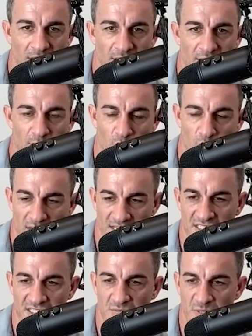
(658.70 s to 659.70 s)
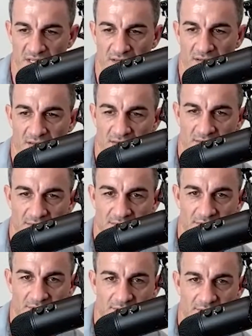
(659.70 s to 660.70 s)
than what I spend.
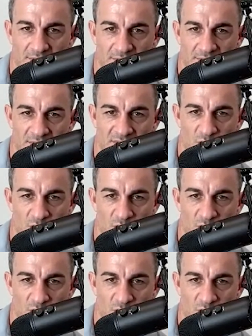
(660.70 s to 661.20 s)
I